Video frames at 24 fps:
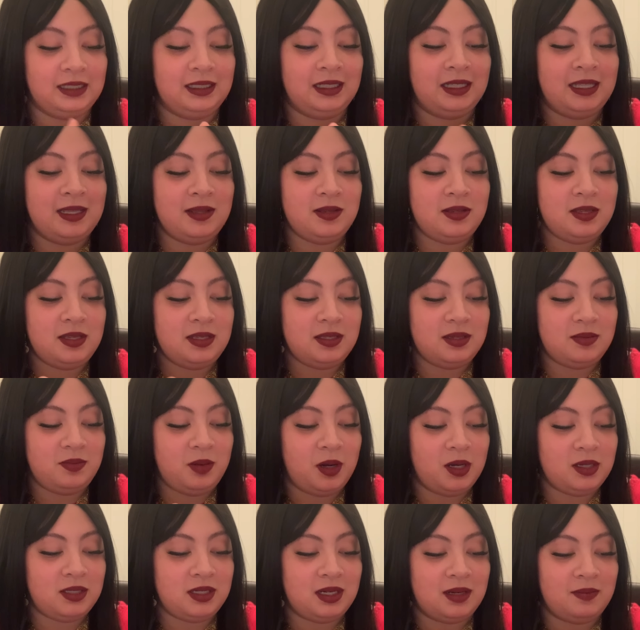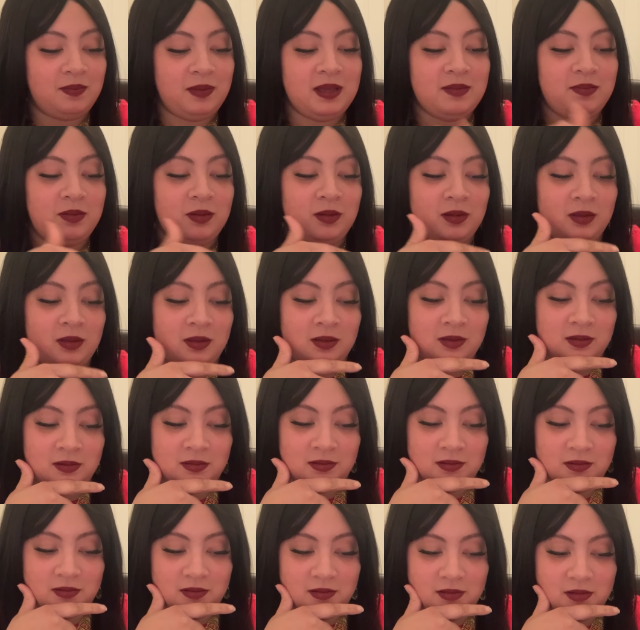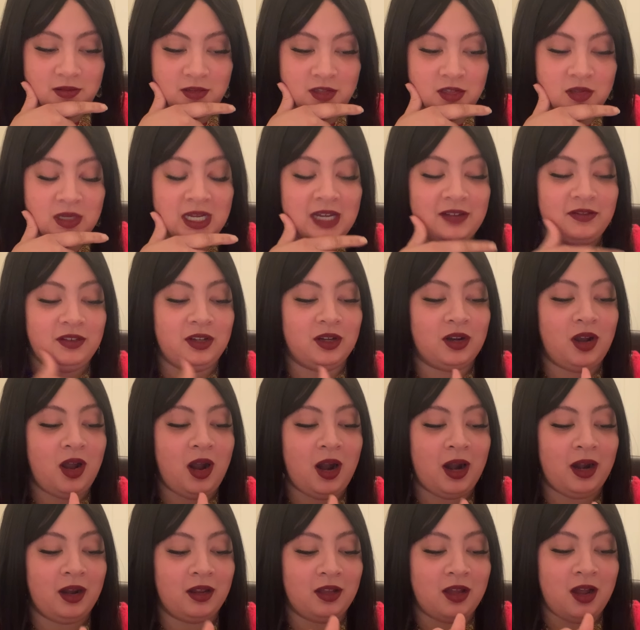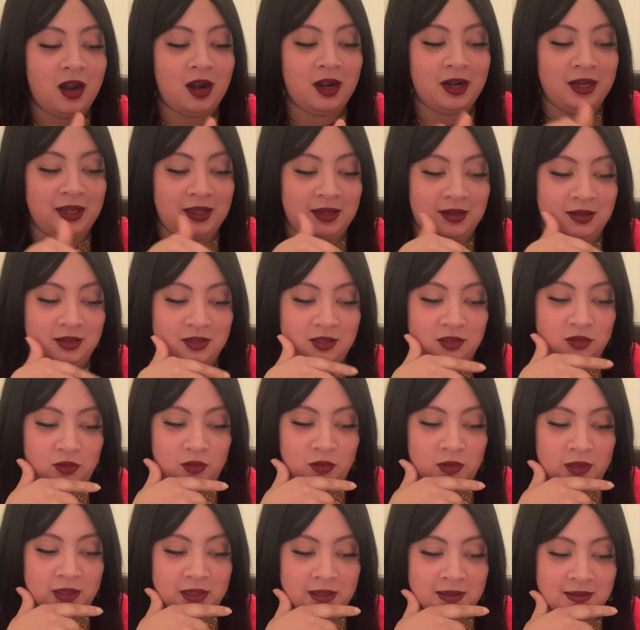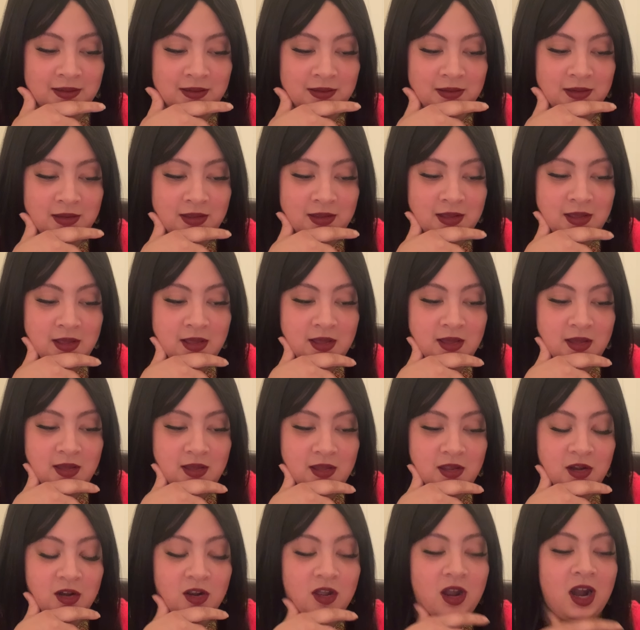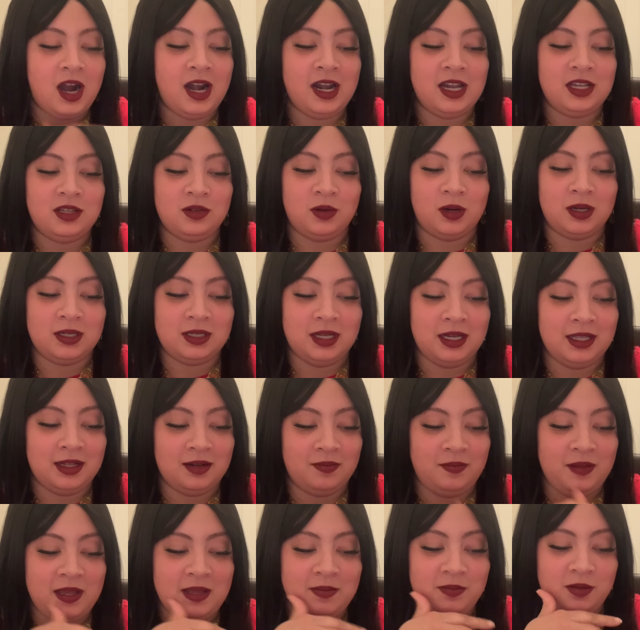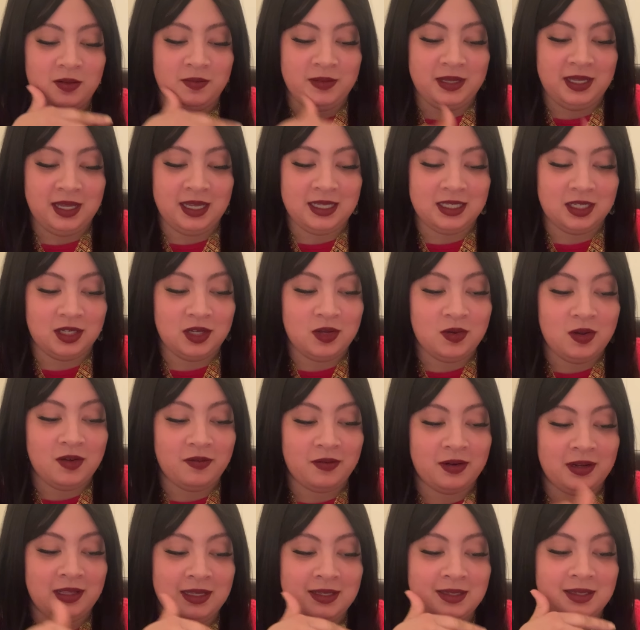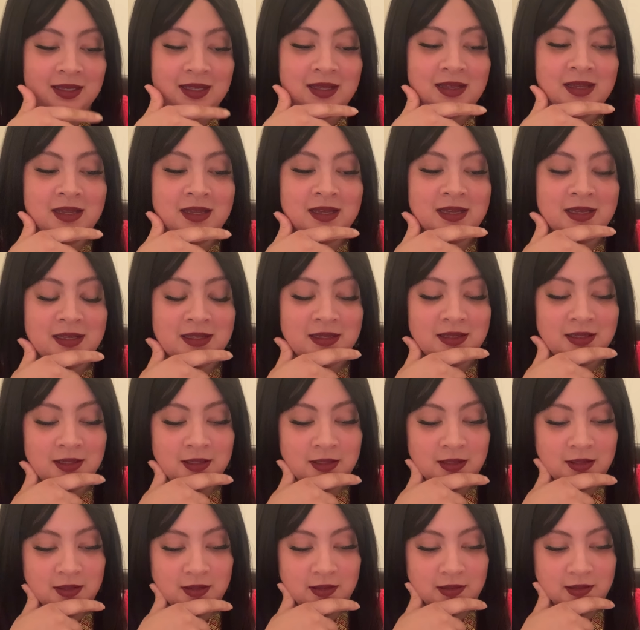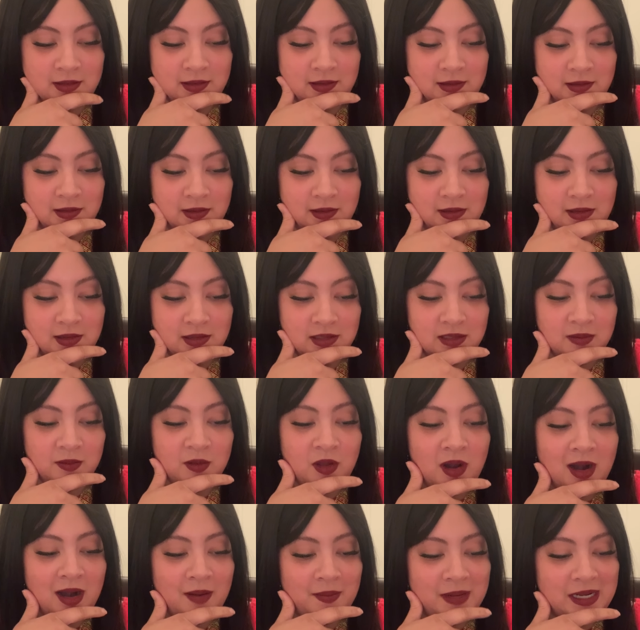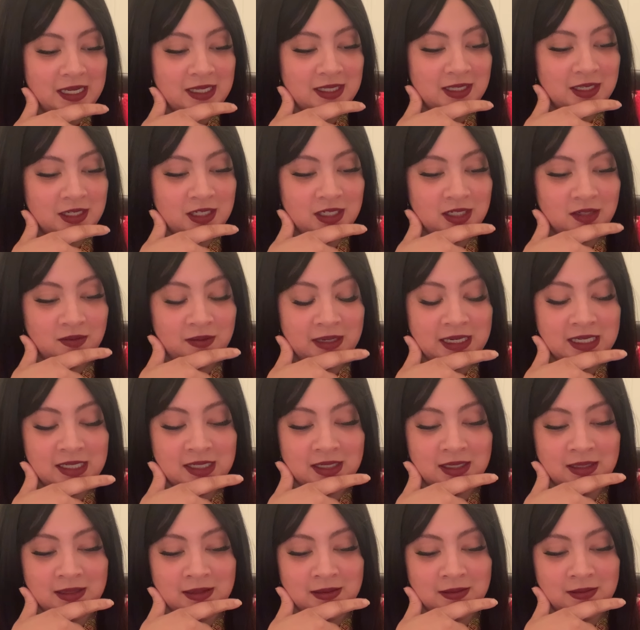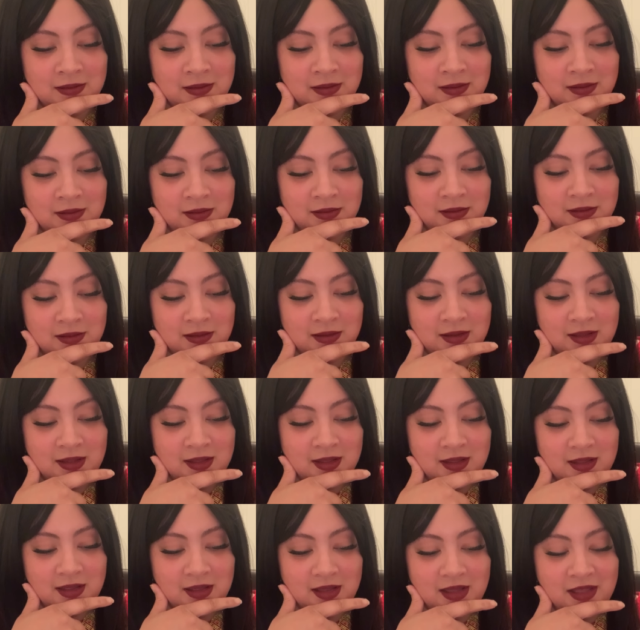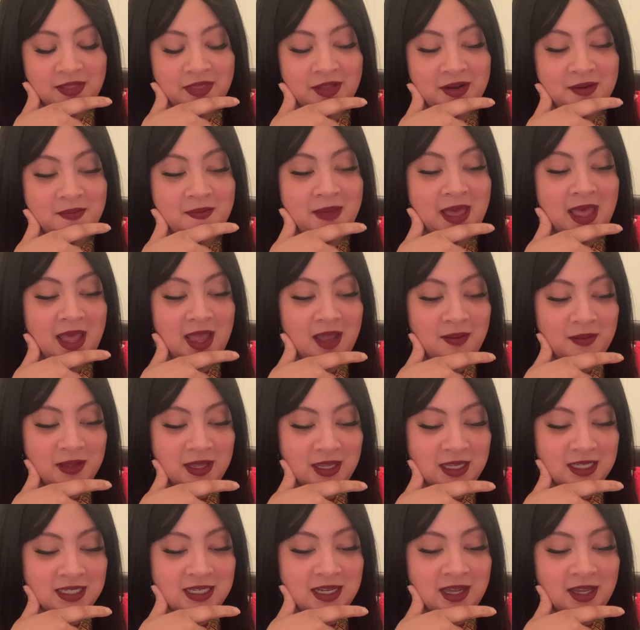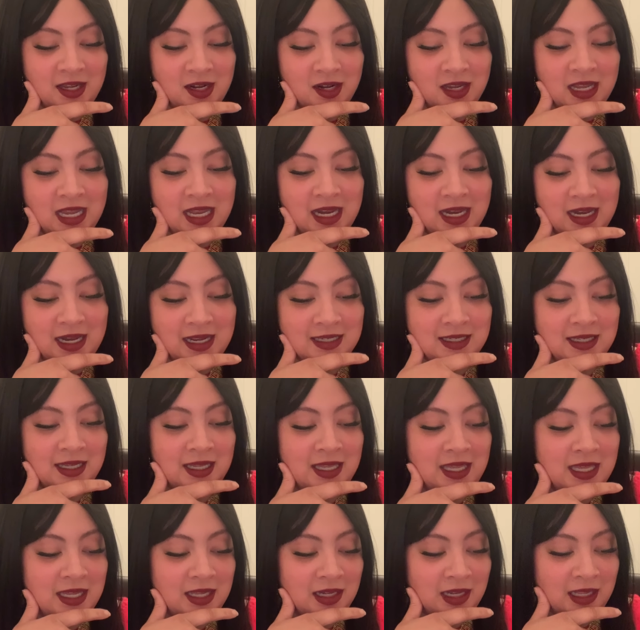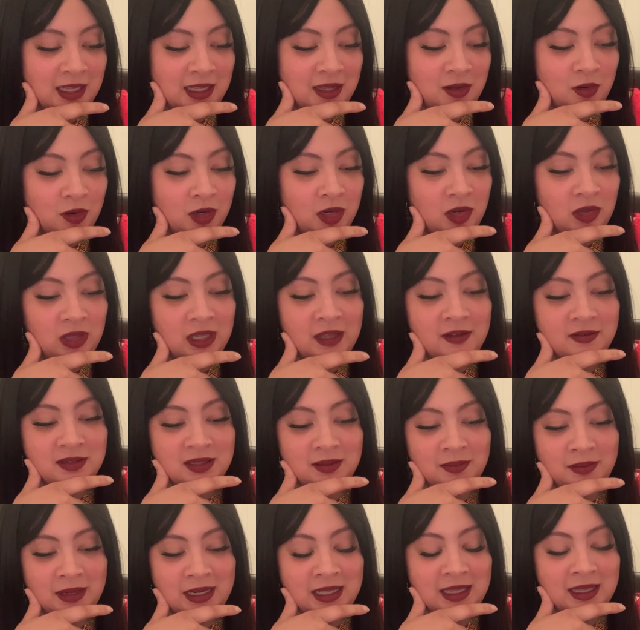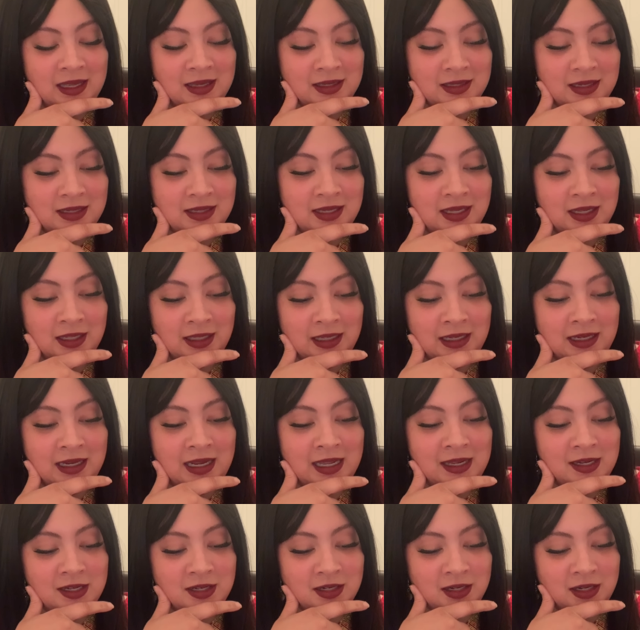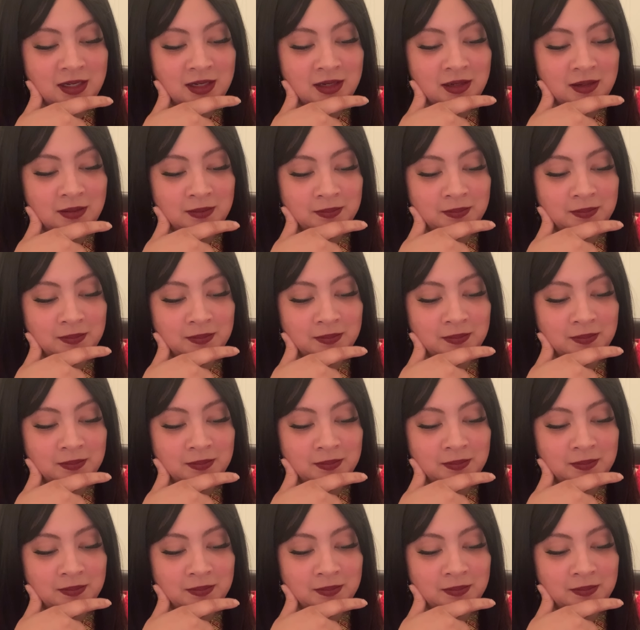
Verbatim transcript: This is a person or people you have your heart guarded towards. You're guarded towards other people because of whoever this is. Some karmic situation. And they're mad because now you're getting into healing or you love somebody else's healing nature.